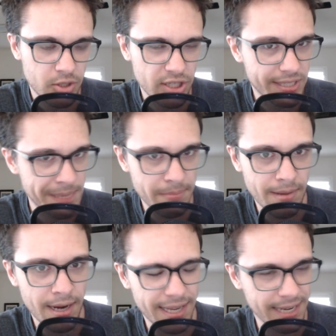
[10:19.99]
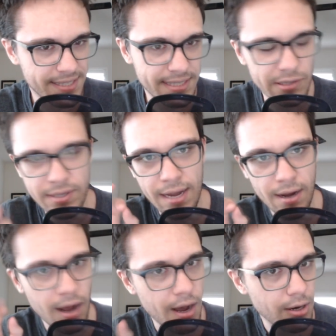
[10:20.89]
Just keep in mind, it is still not
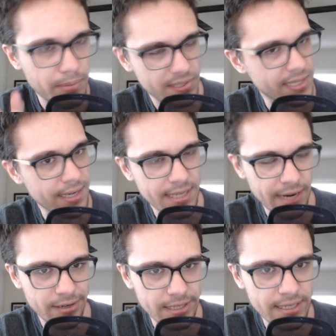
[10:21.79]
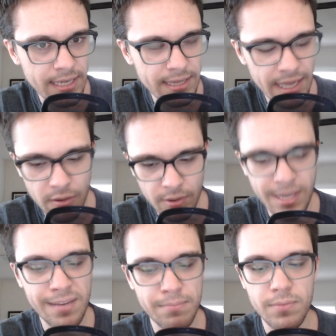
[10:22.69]
100% guaranteed that you'll
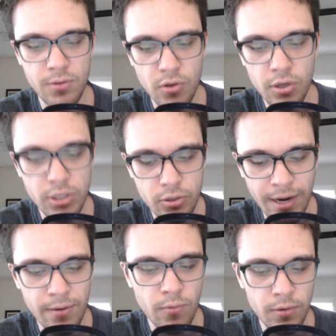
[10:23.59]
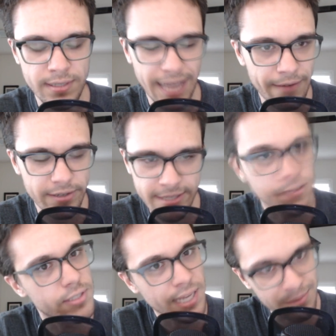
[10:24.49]
get good trait rolls every
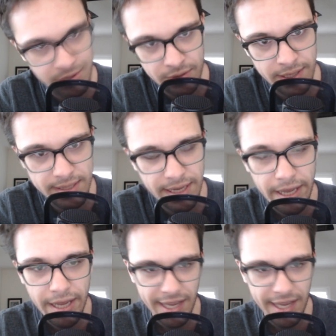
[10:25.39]
single time you do this.